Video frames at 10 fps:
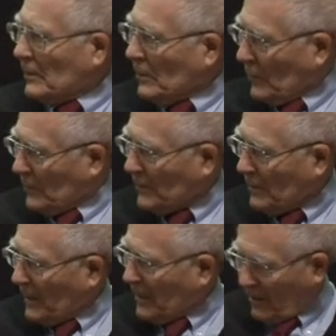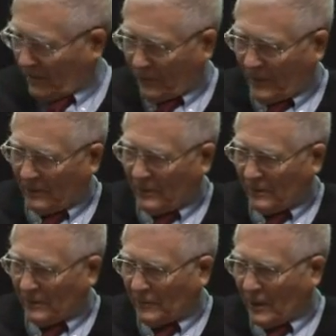to do, was to be a
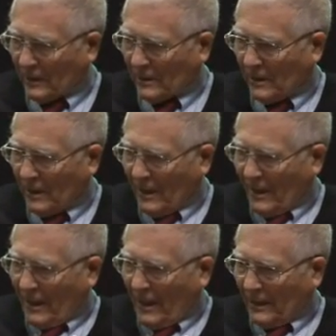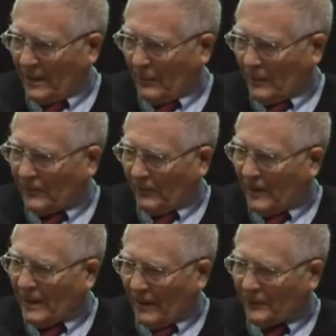conscientious objector. And it was
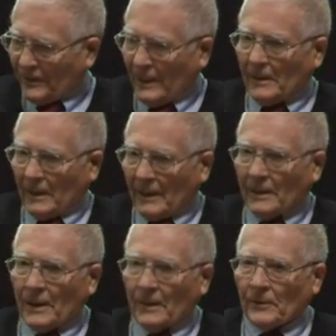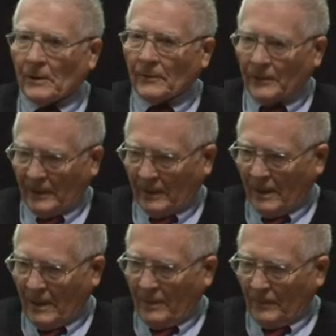very unsettling and unnerving,
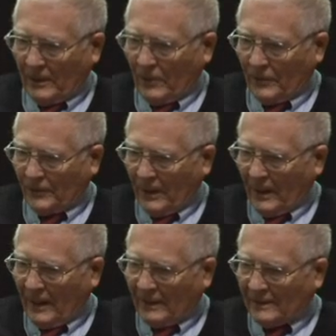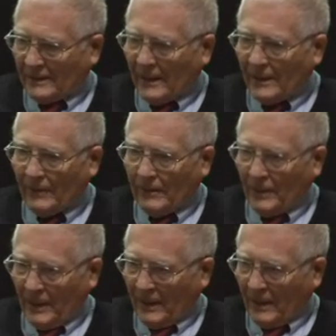because instead of
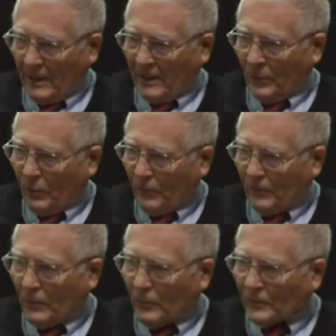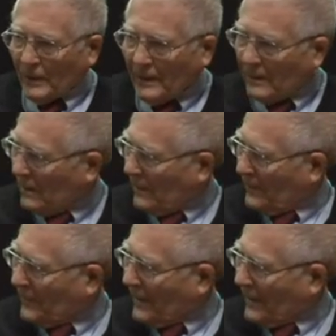it being an awful ordeal,